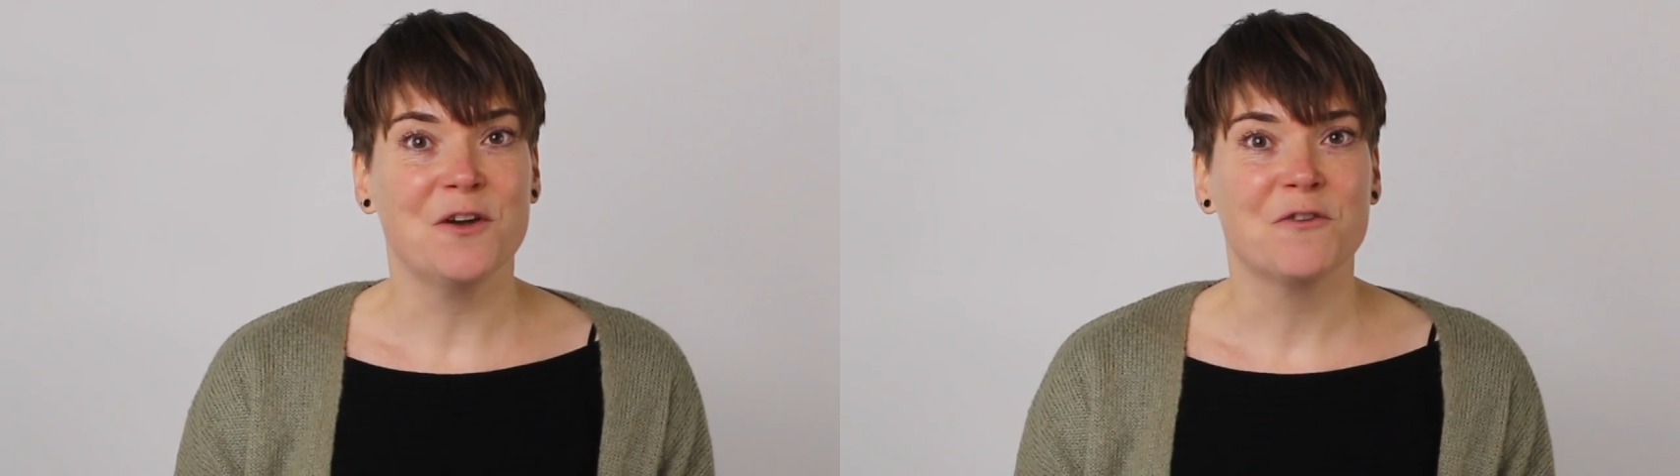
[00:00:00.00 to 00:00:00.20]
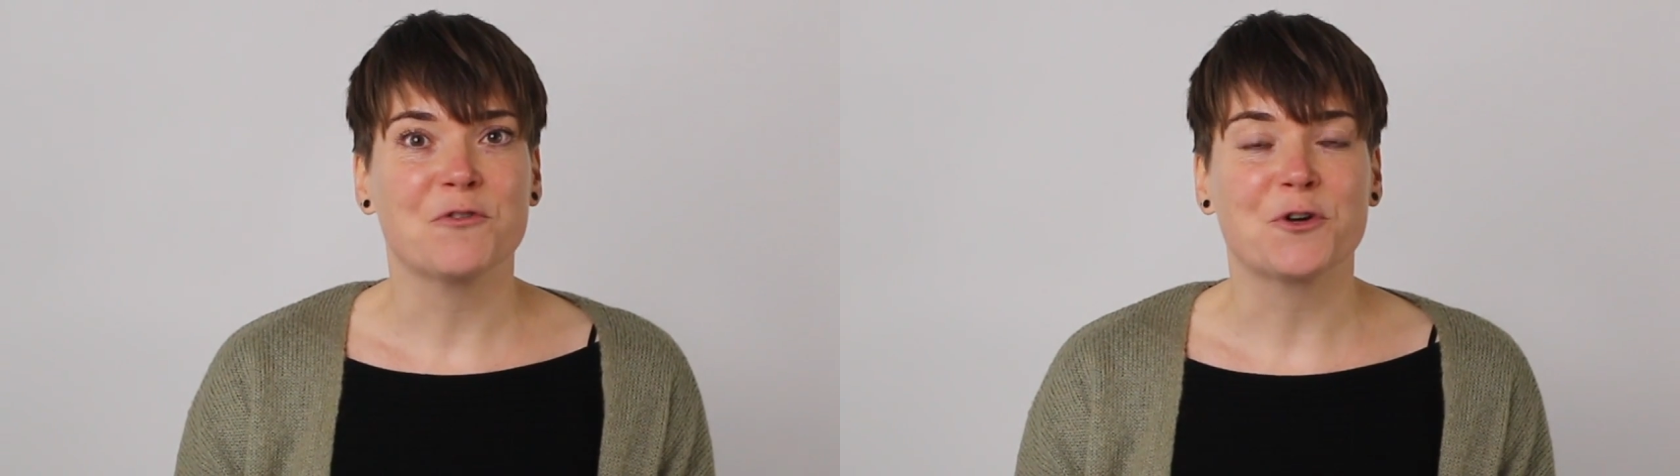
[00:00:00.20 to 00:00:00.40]

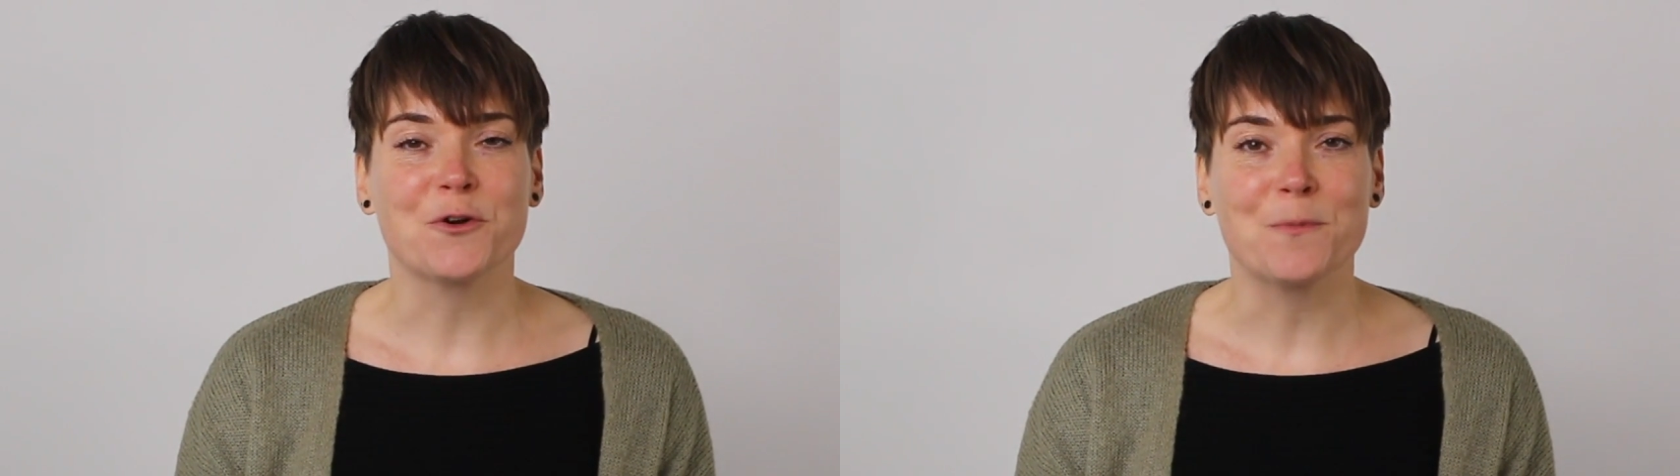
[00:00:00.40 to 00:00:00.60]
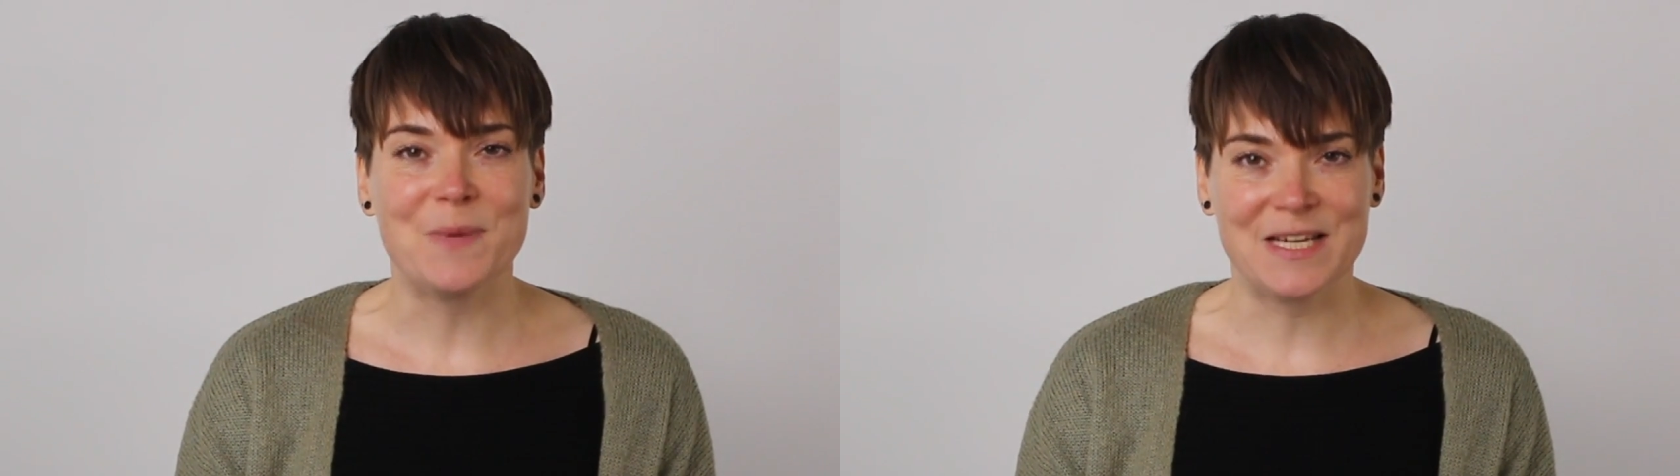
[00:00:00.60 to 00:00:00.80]
for
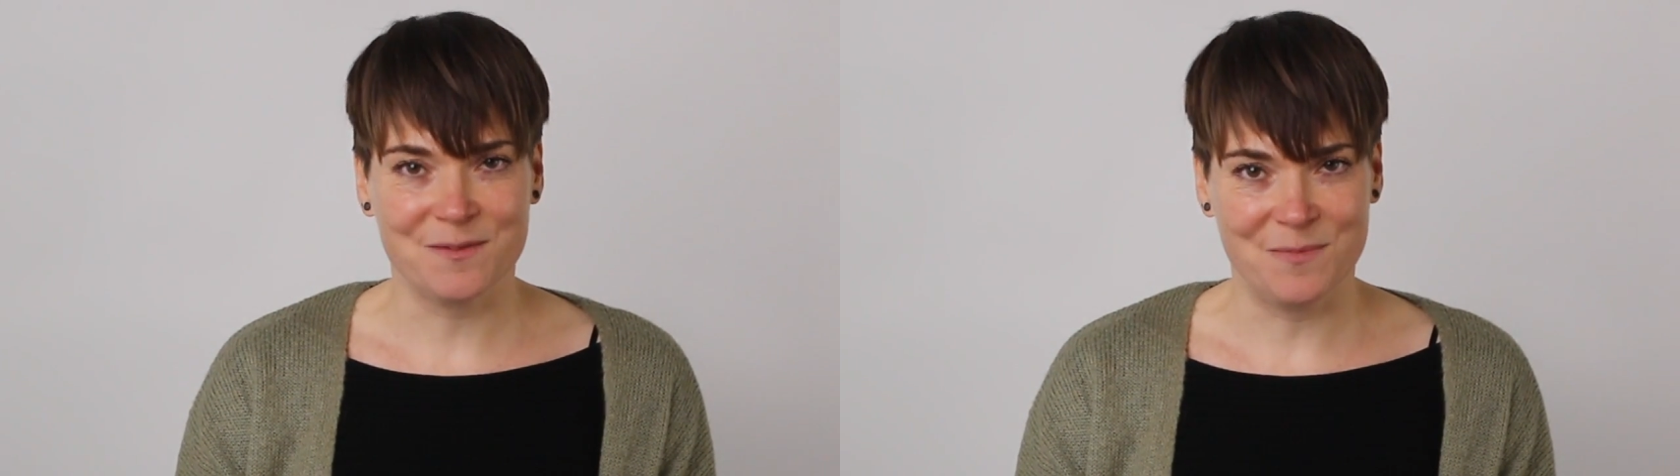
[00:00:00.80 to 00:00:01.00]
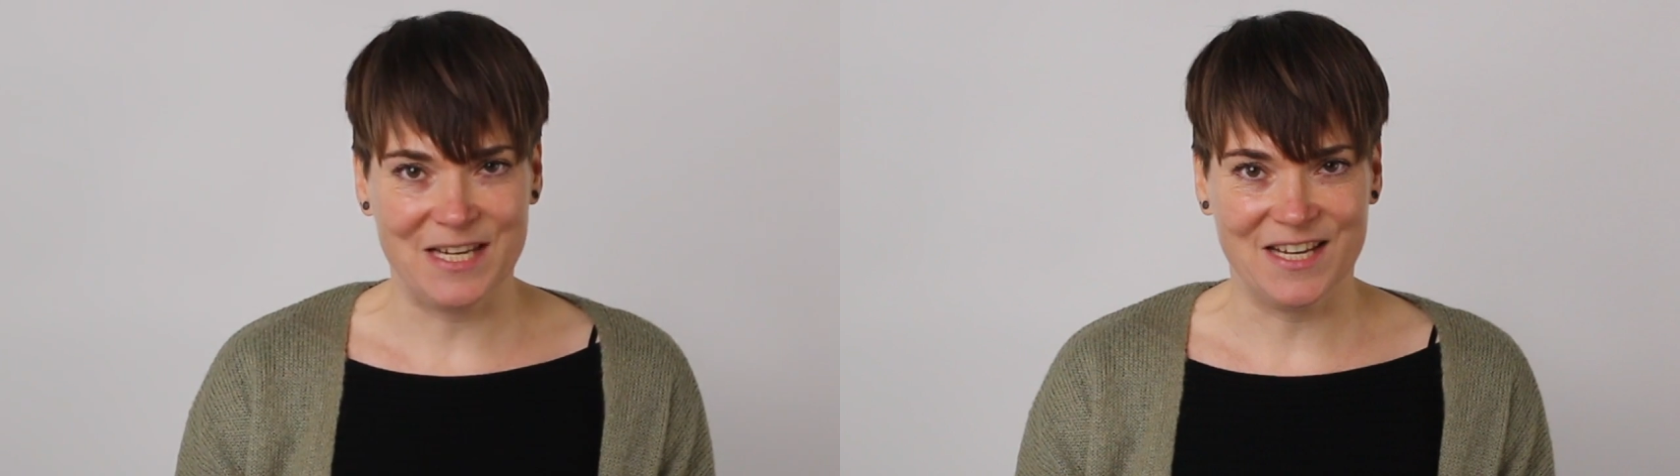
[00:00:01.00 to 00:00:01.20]
your
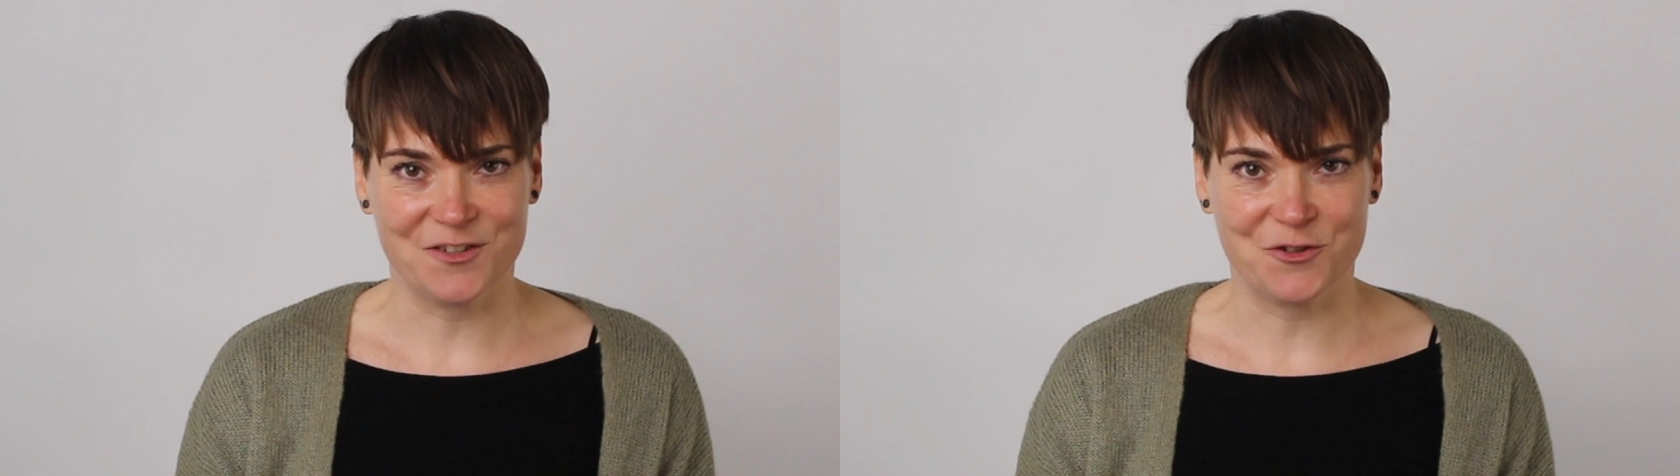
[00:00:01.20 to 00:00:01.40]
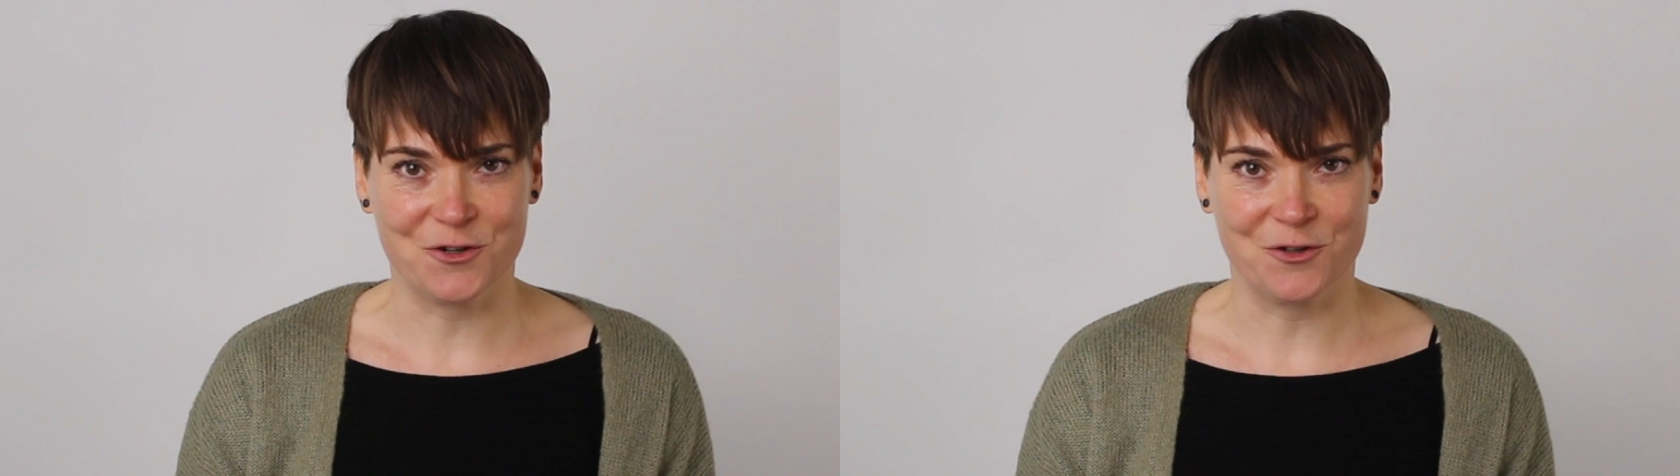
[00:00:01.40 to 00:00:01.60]
mixed media
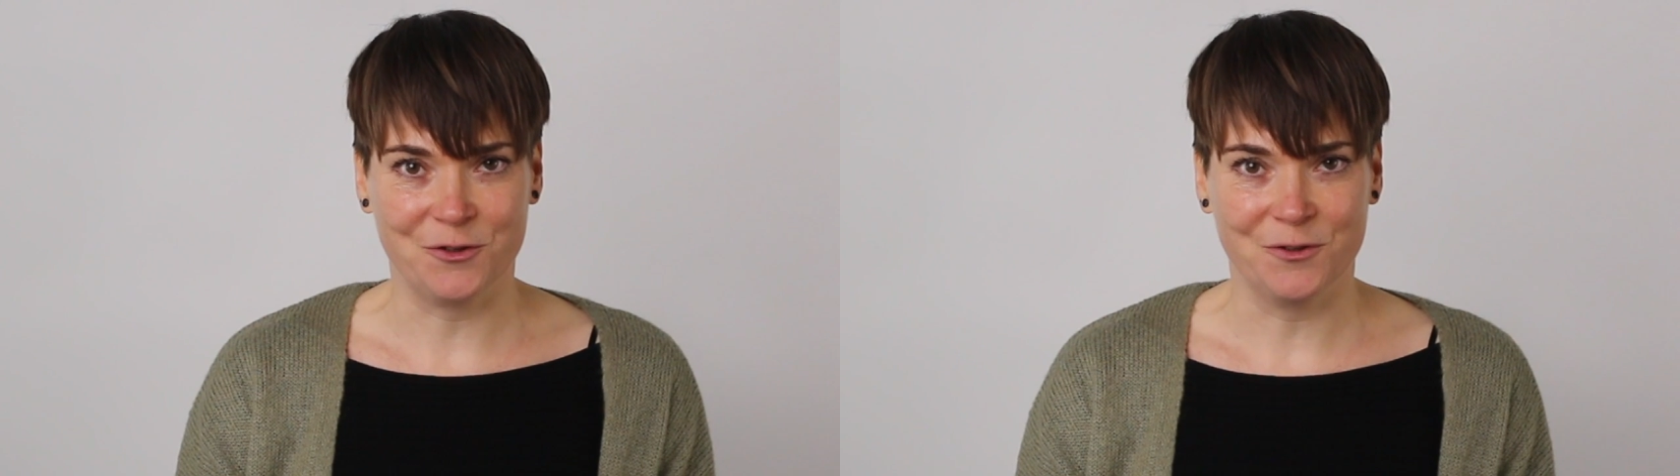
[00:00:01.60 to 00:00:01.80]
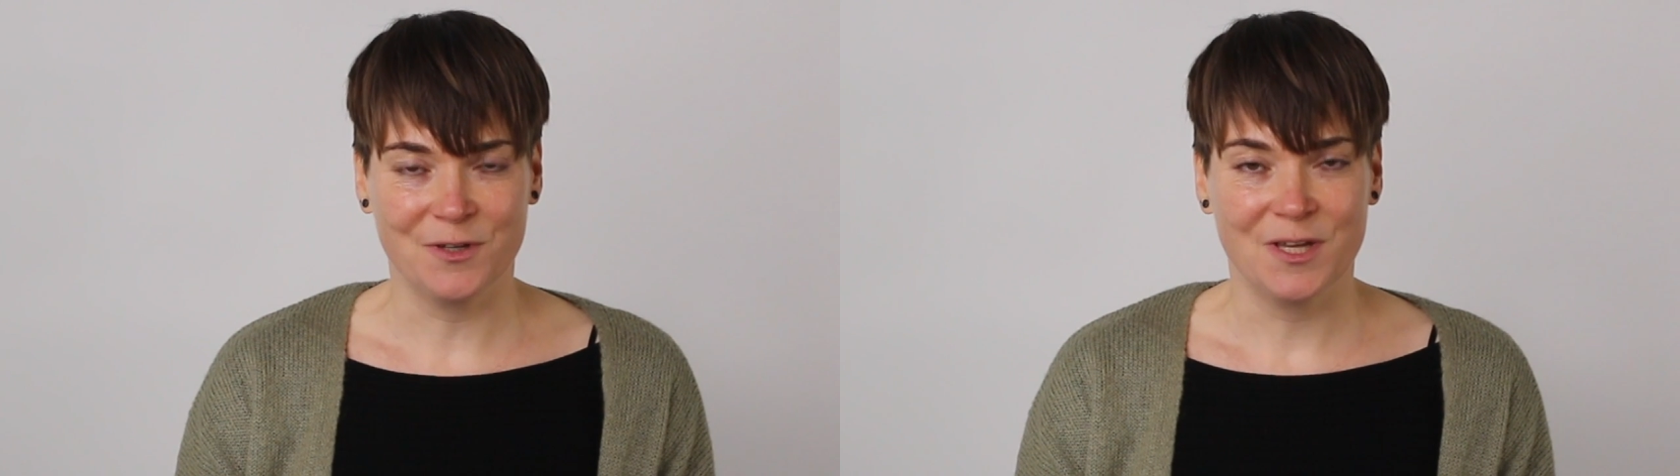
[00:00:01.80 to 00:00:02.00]
journal,